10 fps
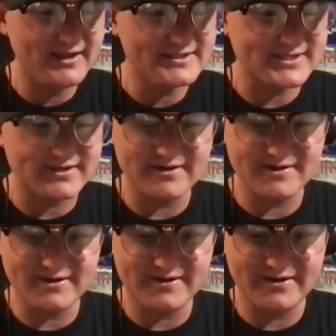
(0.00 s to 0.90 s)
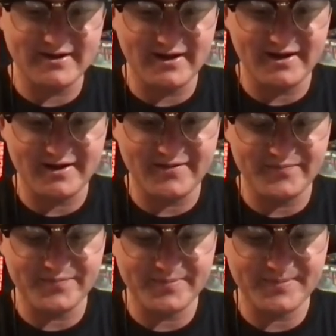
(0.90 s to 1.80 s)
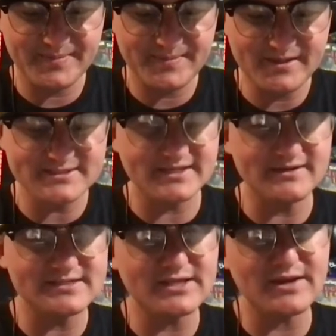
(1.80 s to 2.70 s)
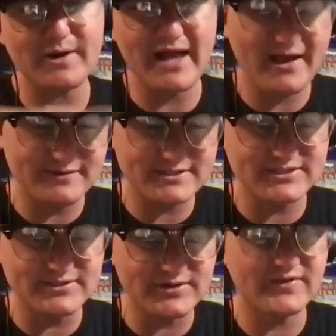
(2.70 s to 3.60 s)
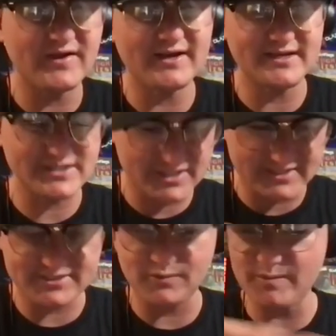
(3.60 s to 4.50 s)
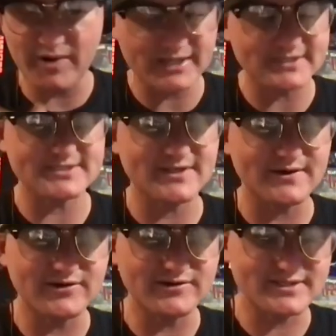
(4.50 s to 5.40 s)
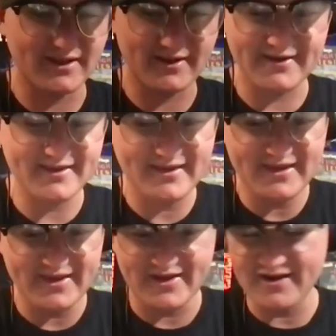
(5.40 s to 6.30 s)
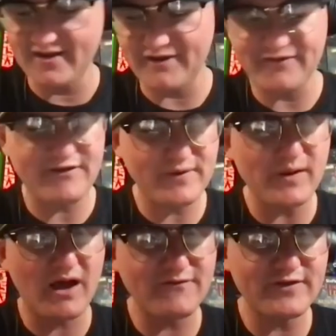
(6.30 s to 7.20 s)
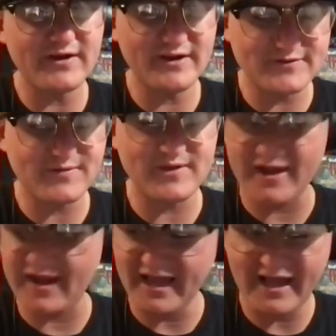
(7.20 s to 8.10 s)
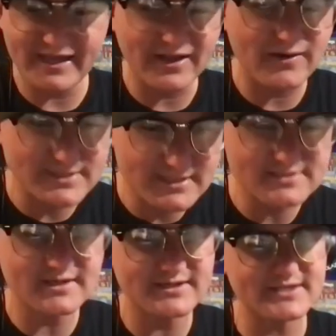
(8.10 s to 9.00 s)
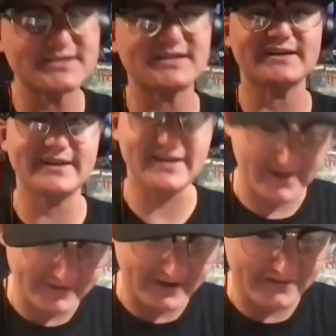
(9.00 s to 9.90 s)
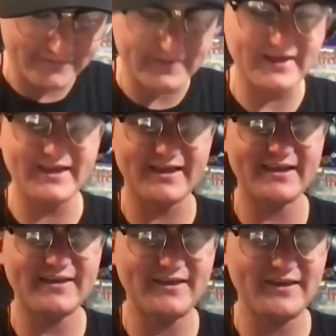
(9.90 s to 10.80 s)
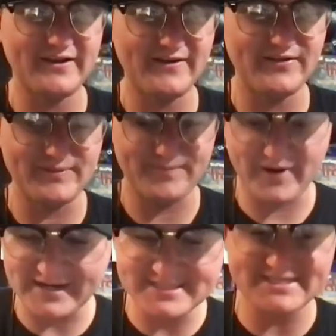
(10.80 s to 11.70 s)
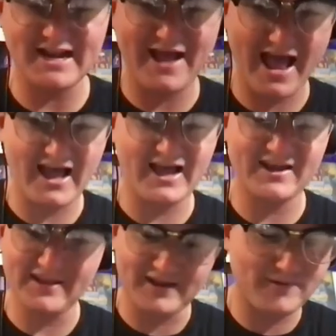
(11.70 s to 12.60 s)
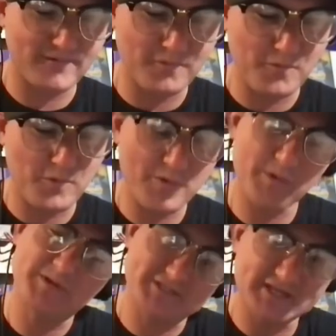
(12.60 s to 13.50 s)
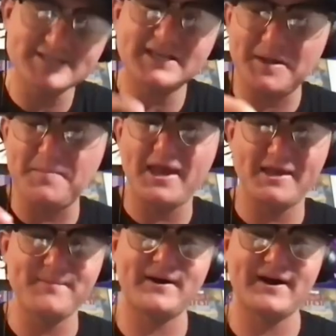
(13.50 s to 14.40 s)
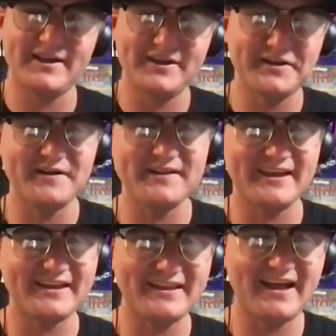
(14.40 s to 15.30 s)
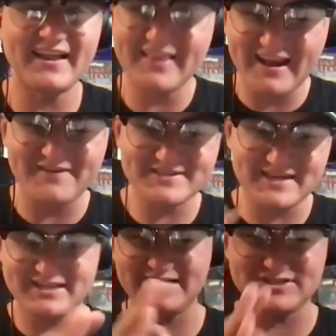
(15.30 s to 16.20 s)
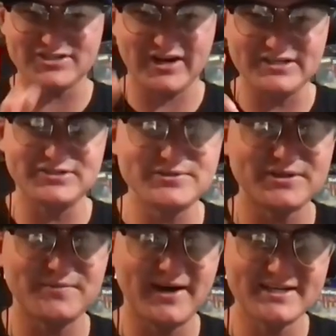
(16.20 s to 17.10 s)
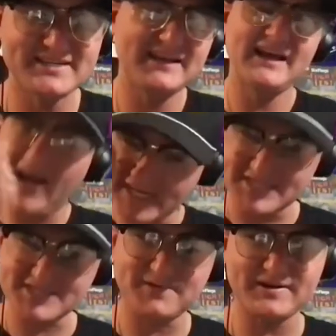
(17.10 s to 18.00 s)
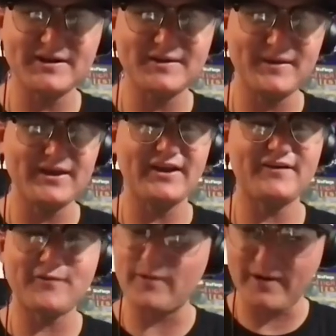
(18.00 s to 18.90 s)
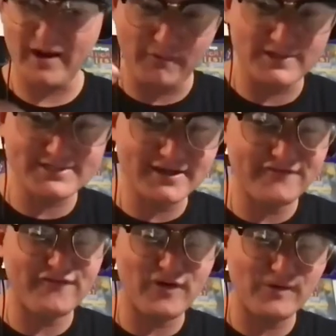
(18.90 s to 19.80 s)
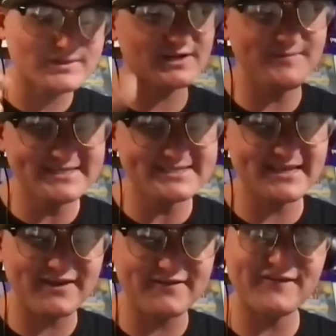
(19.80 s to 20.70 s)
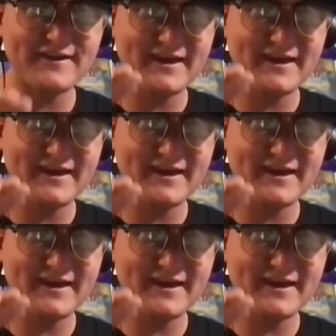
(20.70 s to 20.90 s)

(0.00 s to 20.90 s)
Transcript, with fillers: certain um skills that they were going to have us do during the audition. So we practiced those, and, you know, I, I felt confident enough to be like, I can go into this audition, and I, I feel like, you know, the practice that I had, like, we were just going to make it by, you know, like, not that yeah. I was going to, like, try to do too much. I just wanted to be enough where I wasn't going to fall, I was going to be safe,